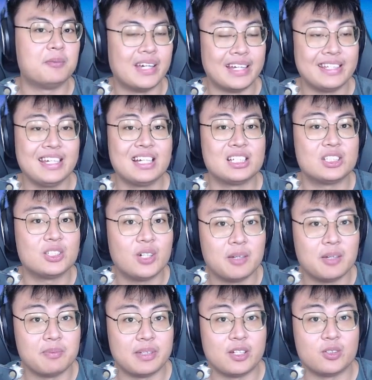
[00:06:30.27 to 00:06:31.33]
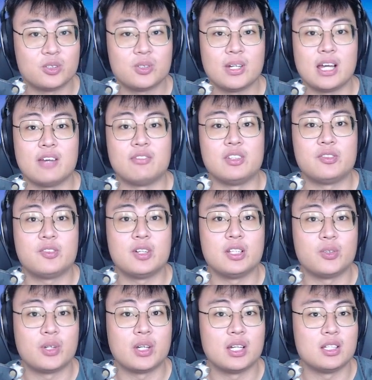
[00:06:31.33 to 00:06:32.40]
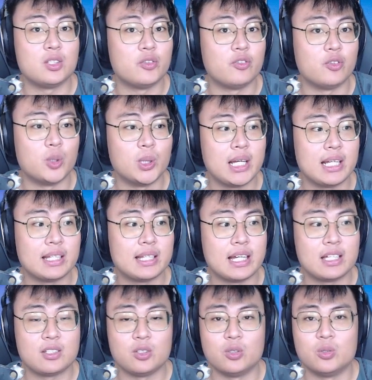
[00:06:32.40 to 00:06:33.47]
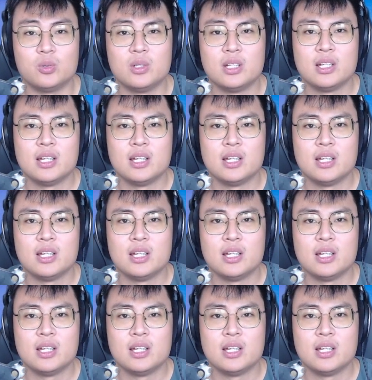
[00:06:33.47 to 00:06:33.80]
yeah, so they also have different, you can, if you don't like you know,